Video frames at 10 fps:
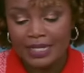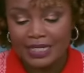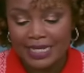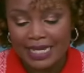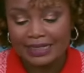
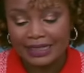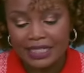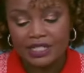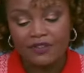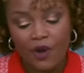to get a
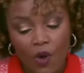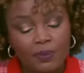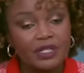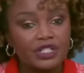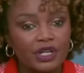list of
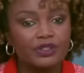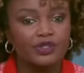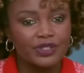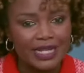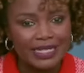open
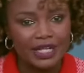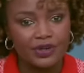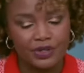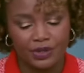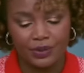shelters
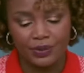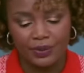near you.